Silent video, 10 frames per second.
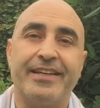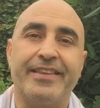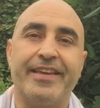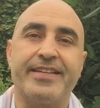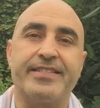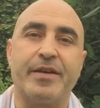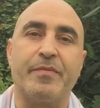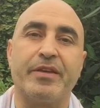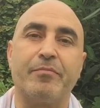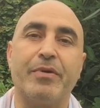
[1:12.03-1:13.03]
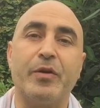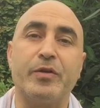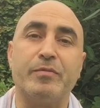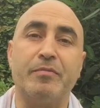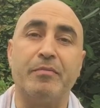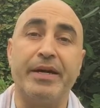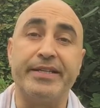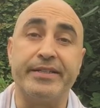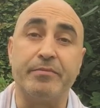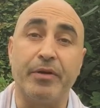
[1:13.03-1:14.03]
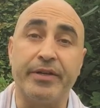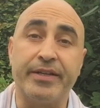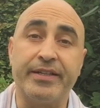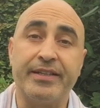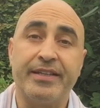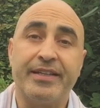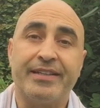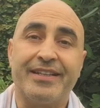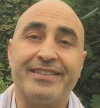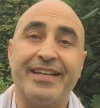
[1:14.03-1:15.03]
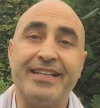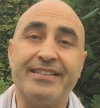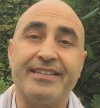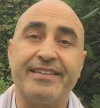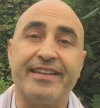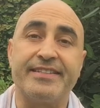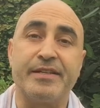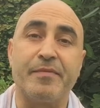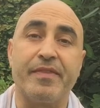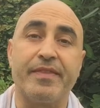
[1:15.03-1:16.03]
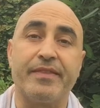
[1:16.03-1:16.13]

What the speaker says: there's something beyond mind and body, that tells us there's some